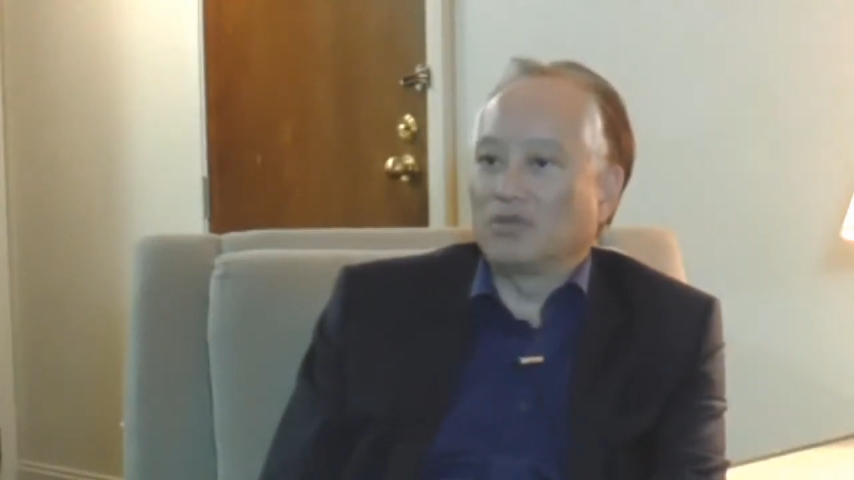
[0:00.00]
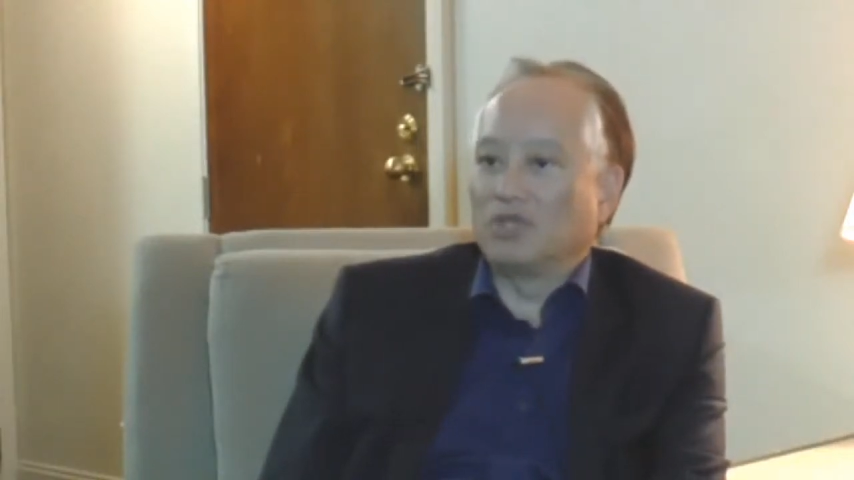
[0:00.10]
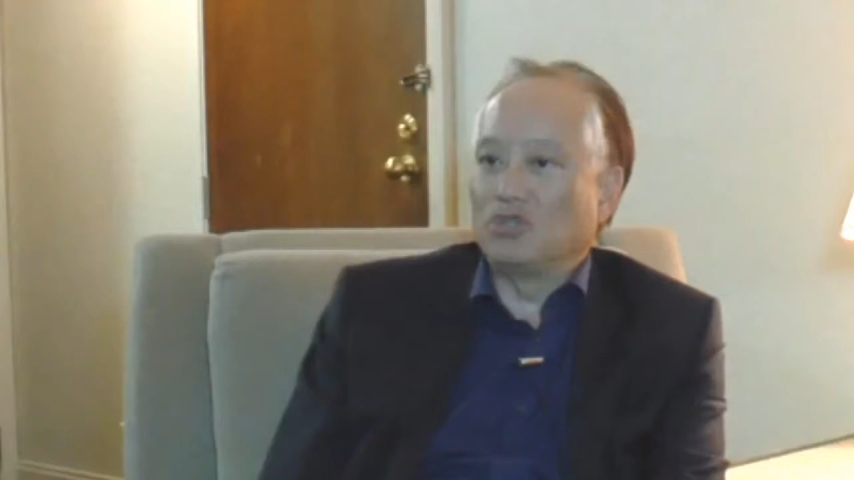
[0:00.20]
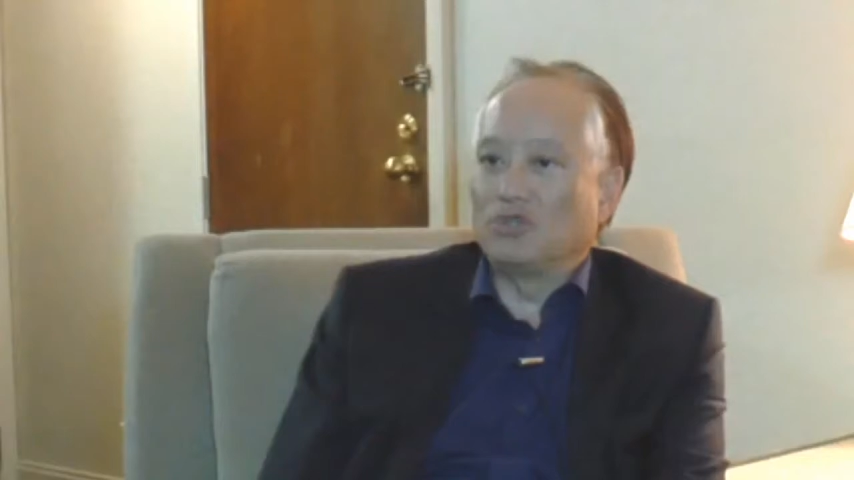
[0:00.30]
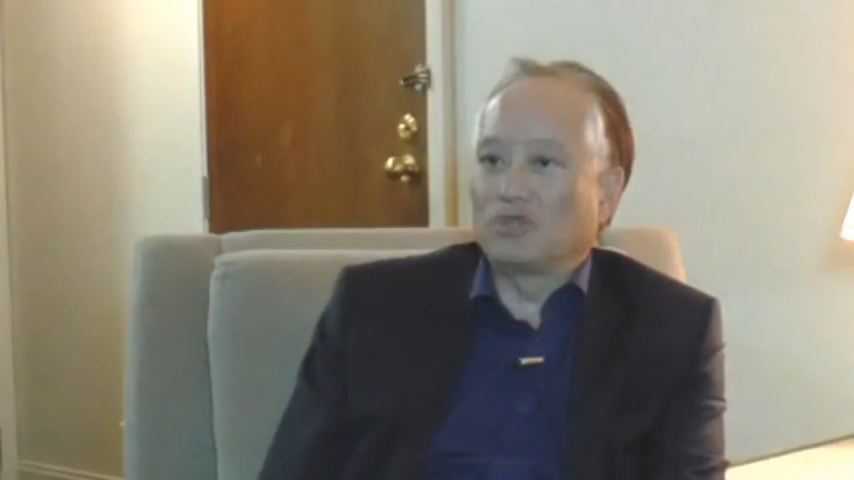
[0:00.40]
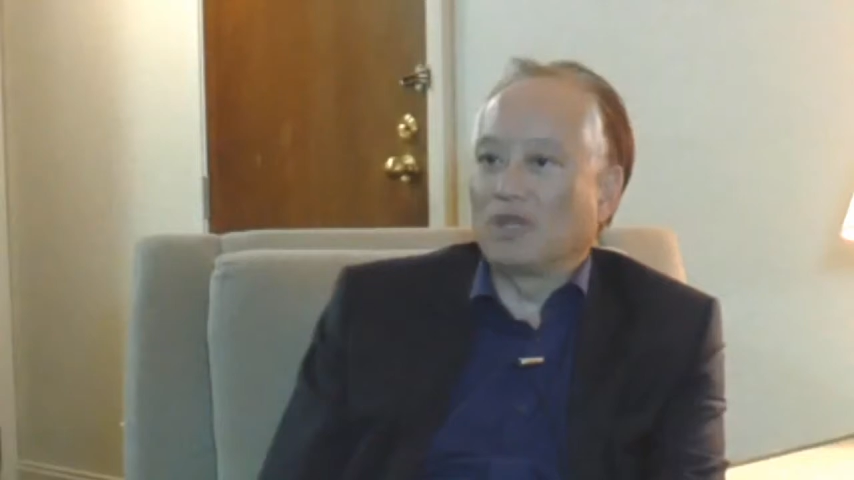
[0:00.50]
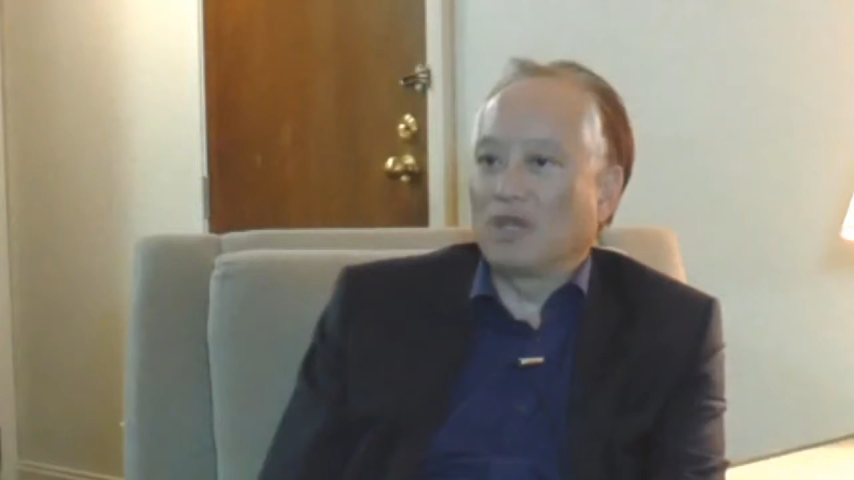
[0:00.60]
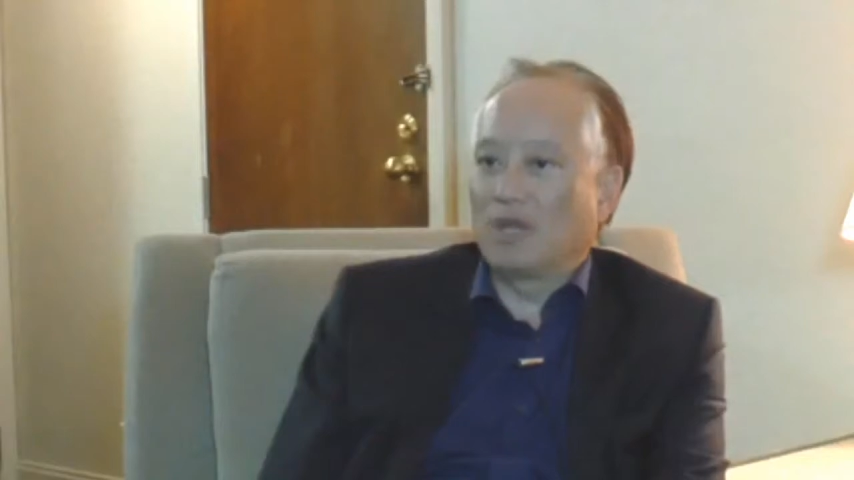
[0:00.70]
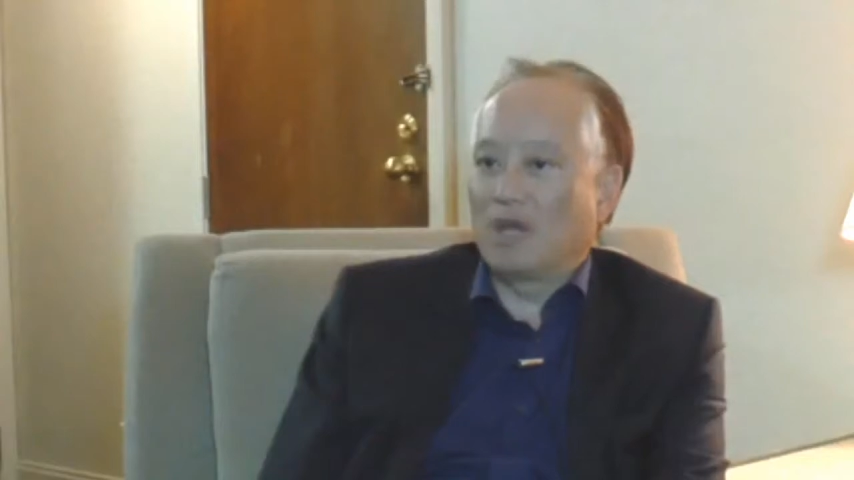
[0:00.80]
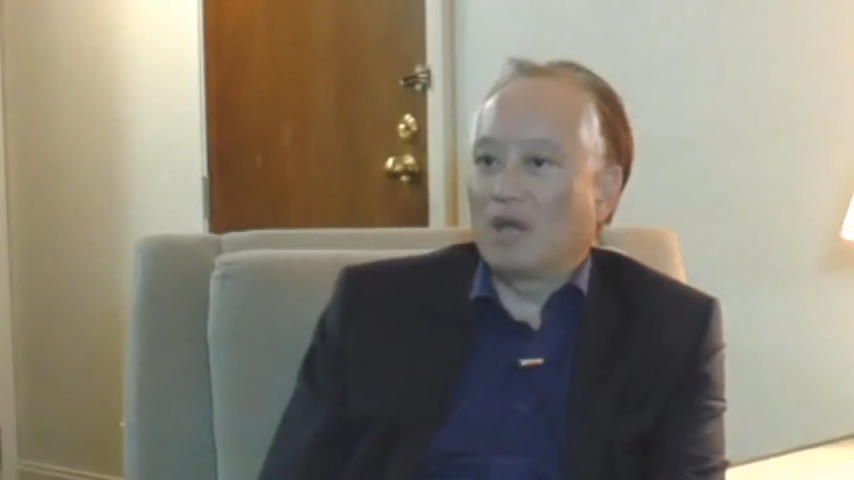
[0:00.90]
reduce
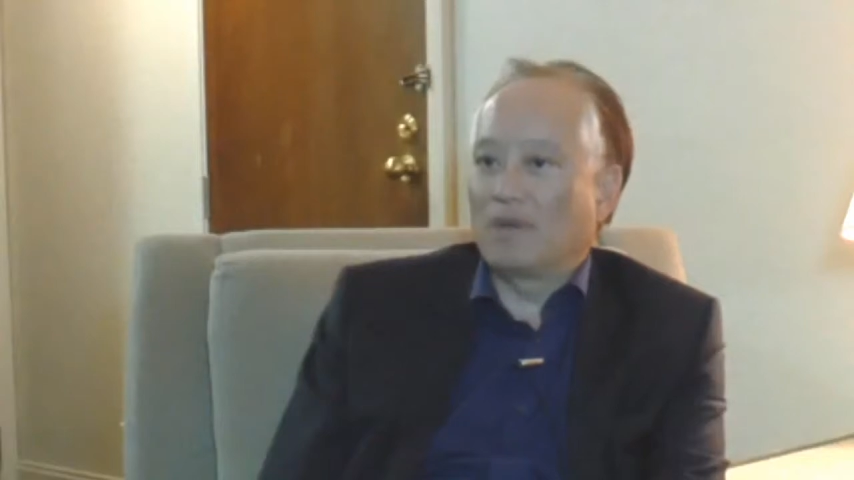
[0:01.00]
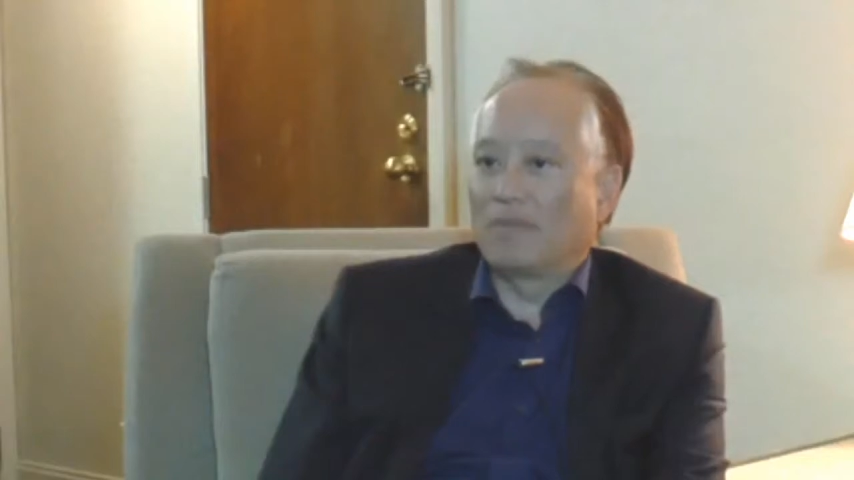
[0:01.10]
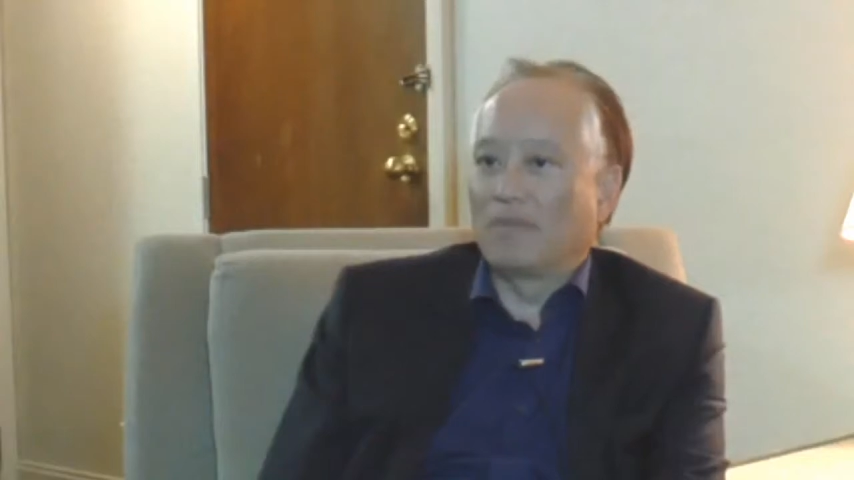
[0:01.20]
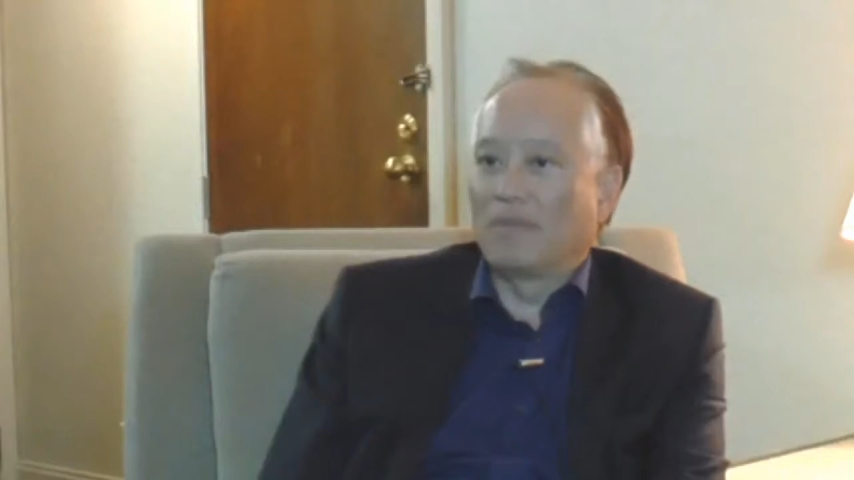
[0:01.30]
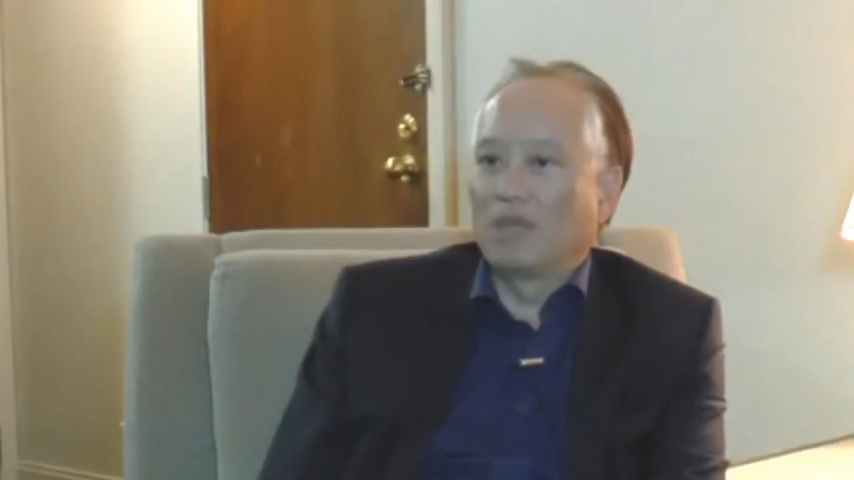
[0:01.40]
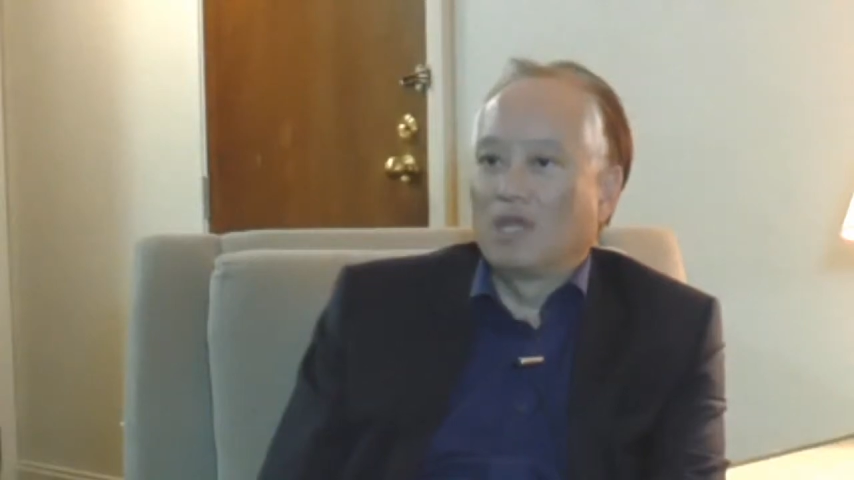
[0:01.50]
their harm.